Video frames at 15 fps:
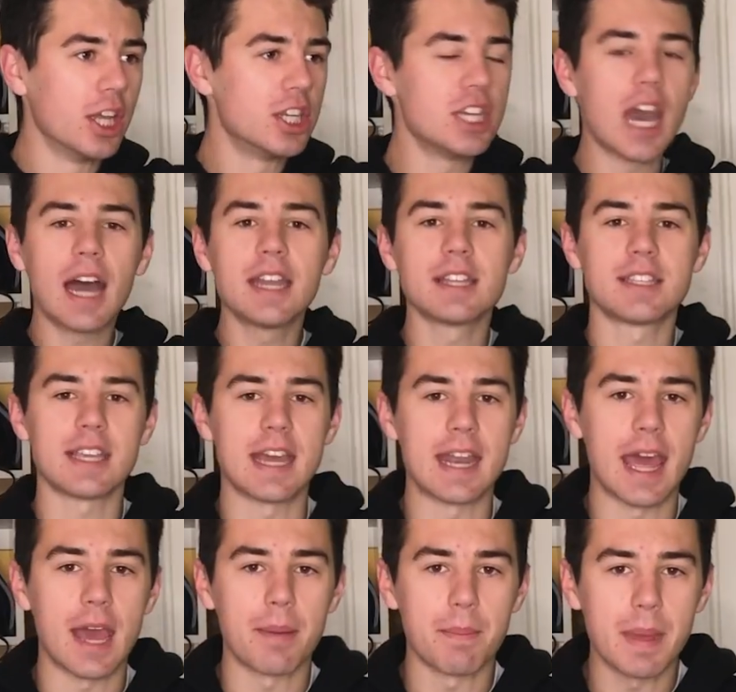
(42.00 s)
do you
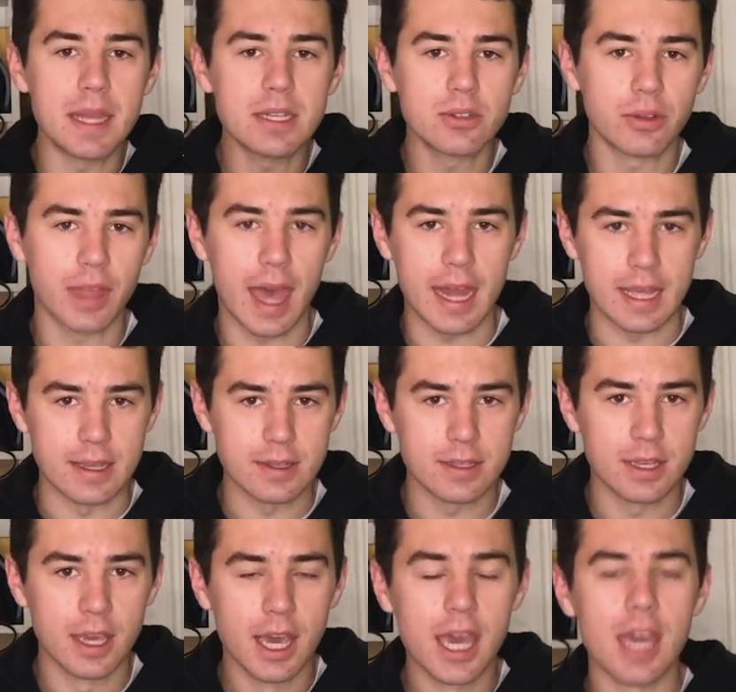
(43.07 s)
understand how mental that
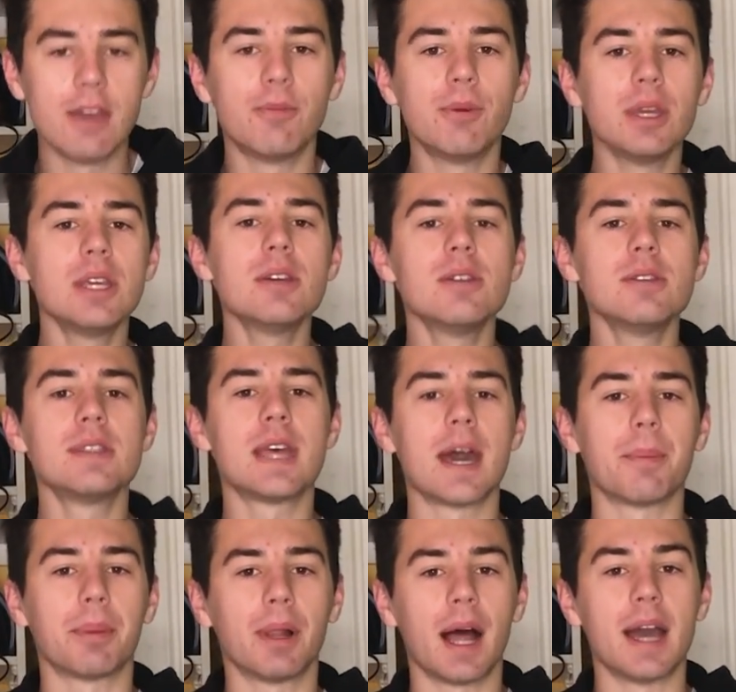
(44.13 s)
is? If we use
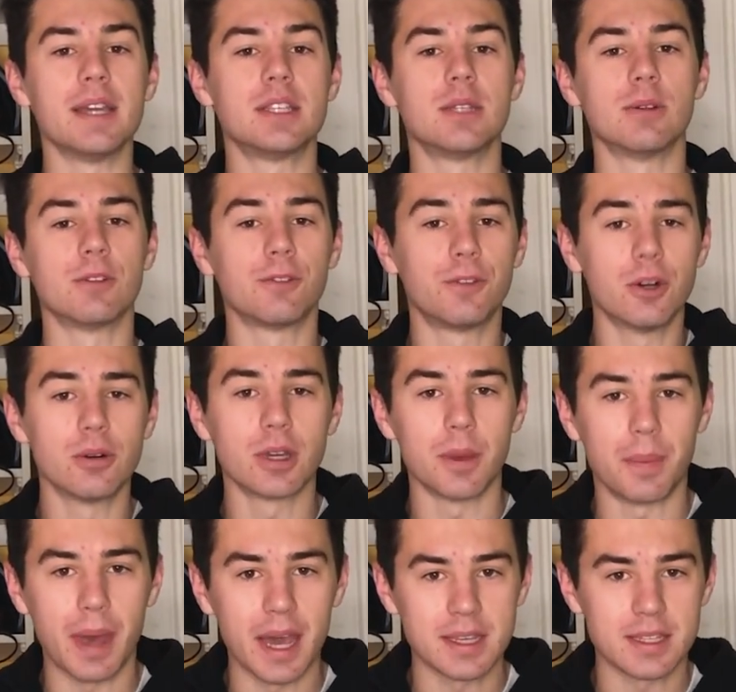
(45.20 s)
that place to its full
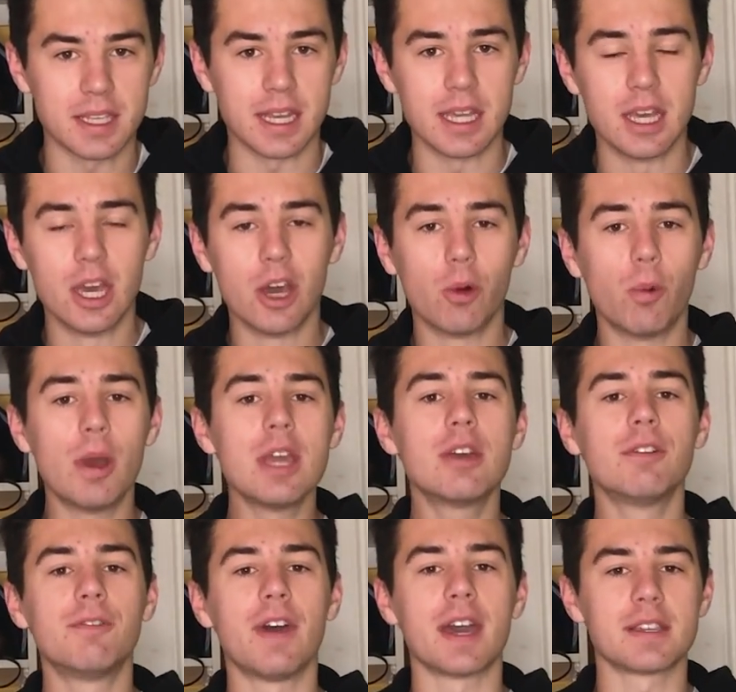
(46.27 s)
capacity, we
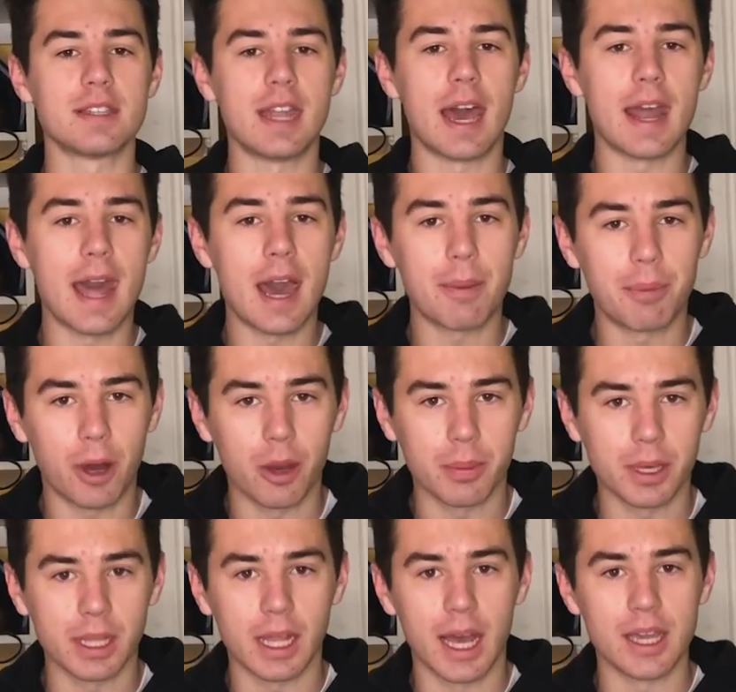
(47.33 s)
could vaccinate our
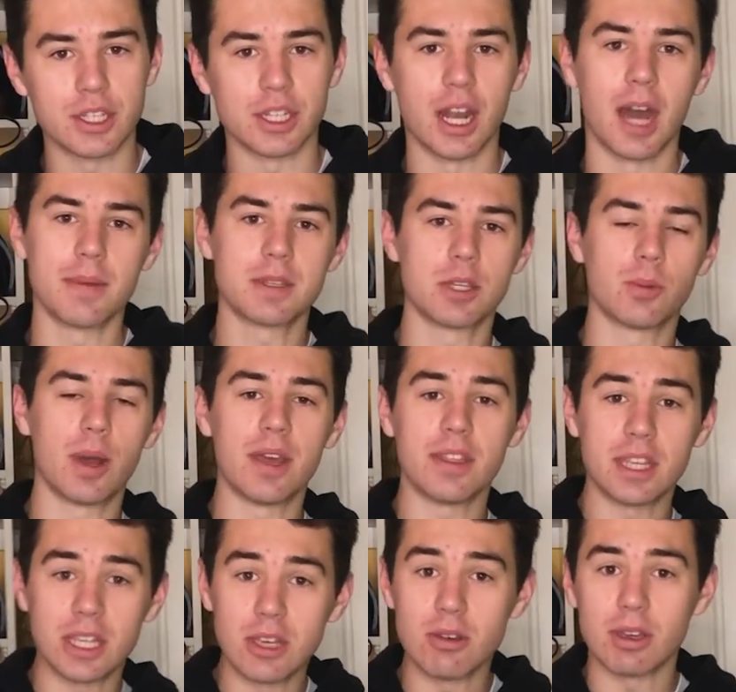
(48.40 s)
population up to where
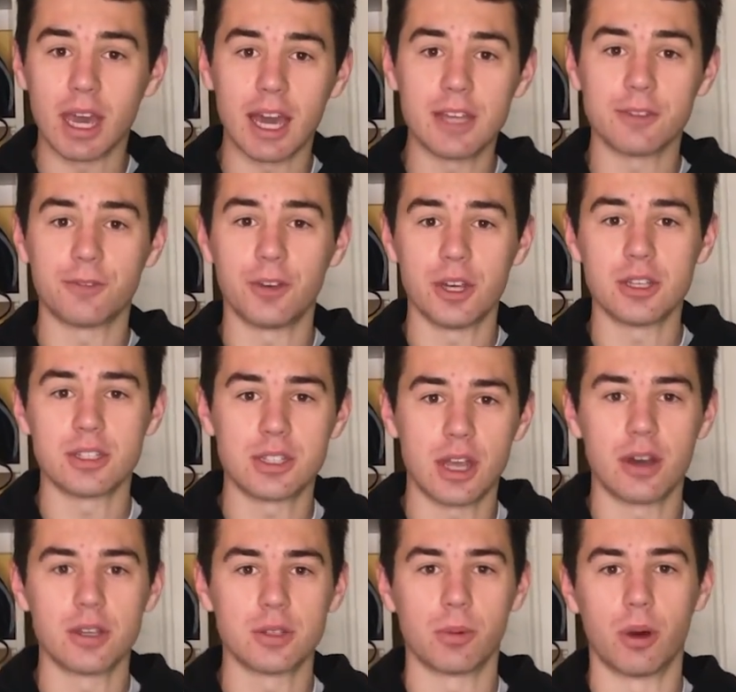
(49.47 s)
the UK's first
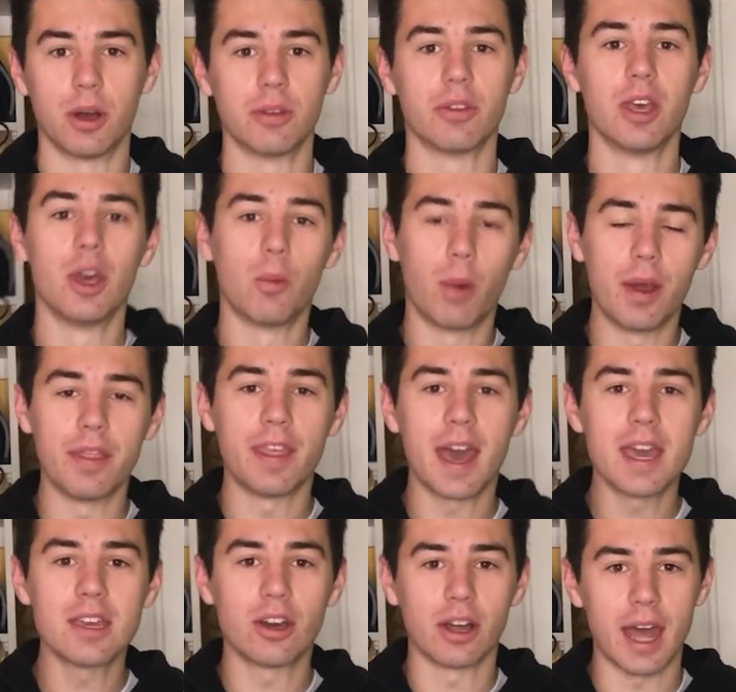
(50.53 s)
dose was when
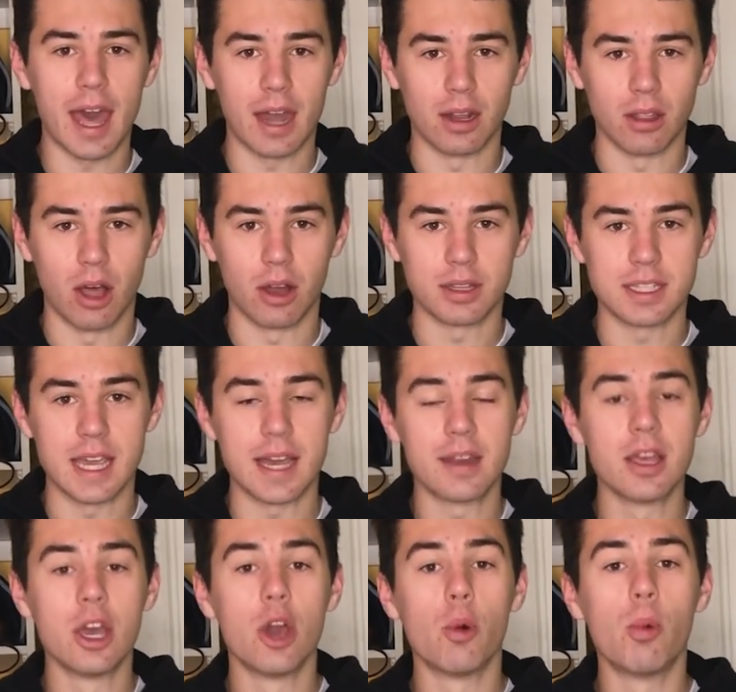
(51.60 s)
they got out of lockdown
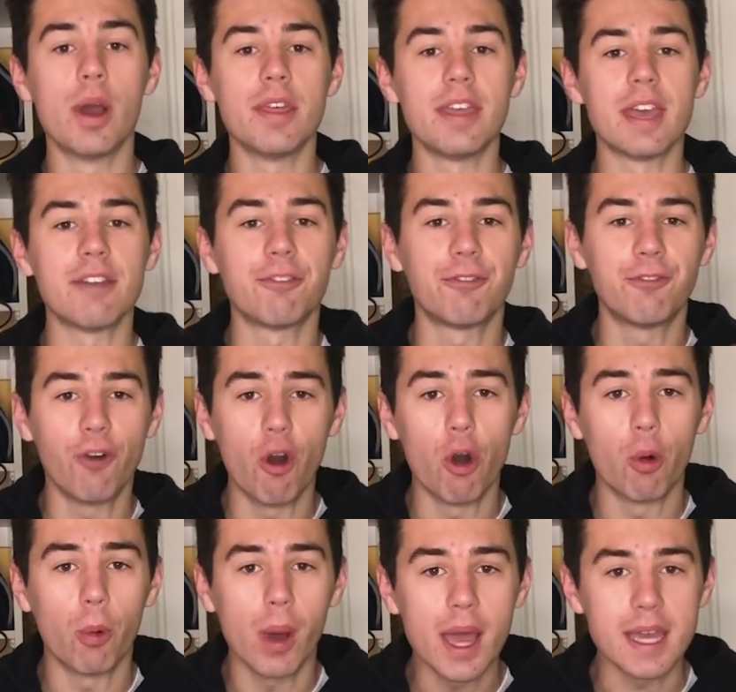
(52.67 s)
within
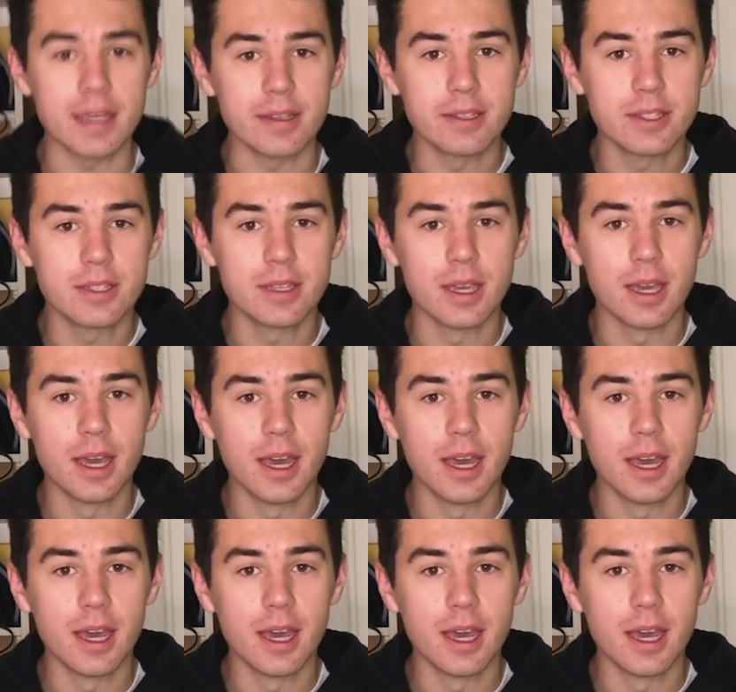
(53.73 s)
four weeks.